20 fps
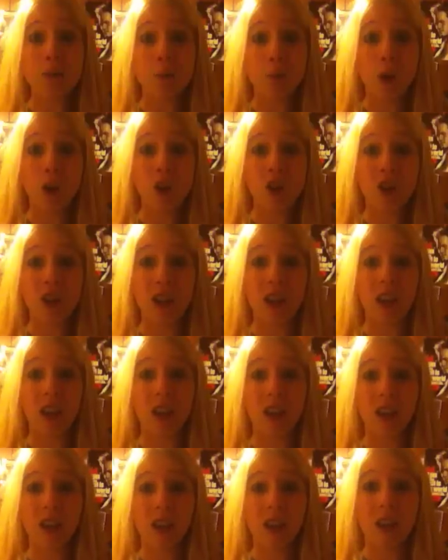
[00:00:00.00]
is pushing it.
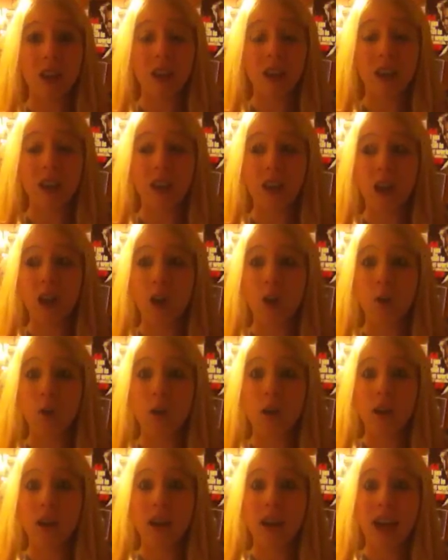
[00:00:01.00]

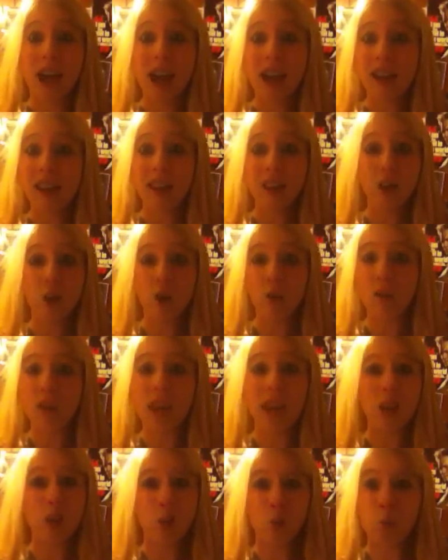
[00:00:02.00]
Anything over
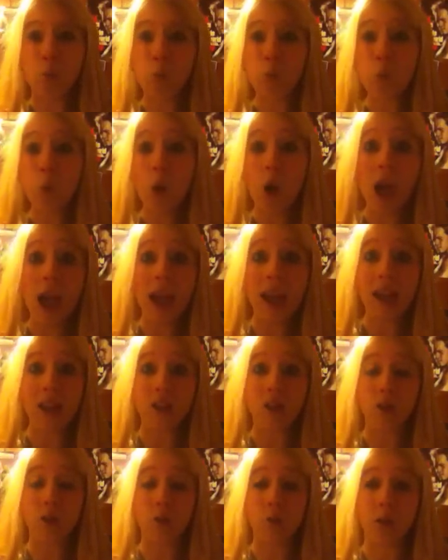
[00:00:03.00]
that is way
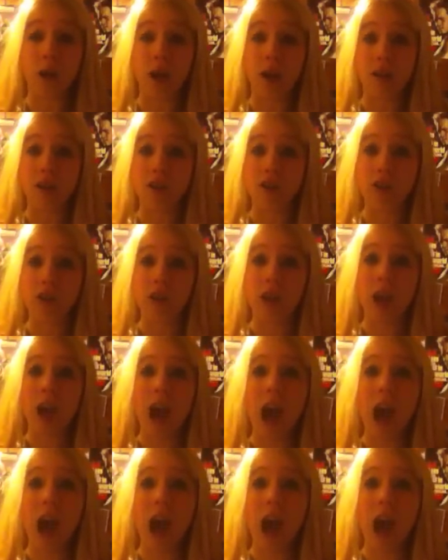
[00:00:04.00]
too much.